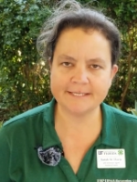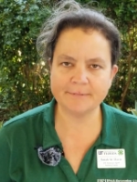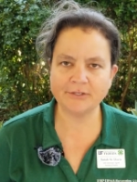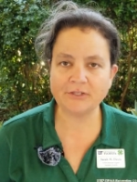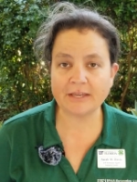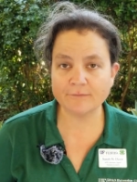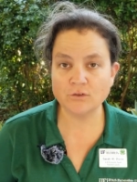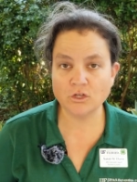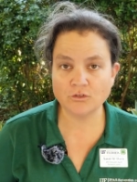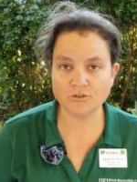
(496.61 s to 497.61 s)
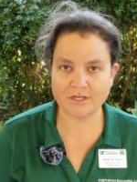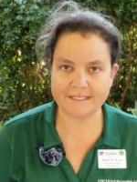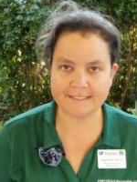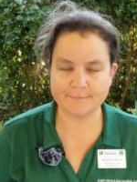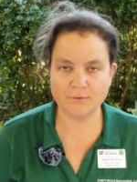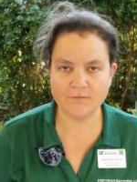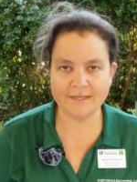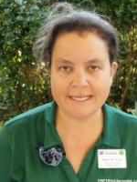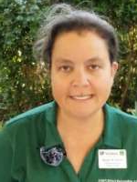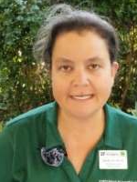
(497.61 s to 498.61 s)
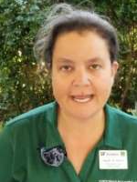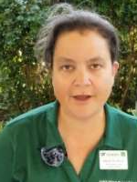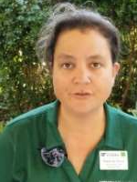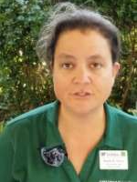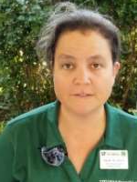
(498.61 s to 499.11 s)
typically of nutrients moving in and out,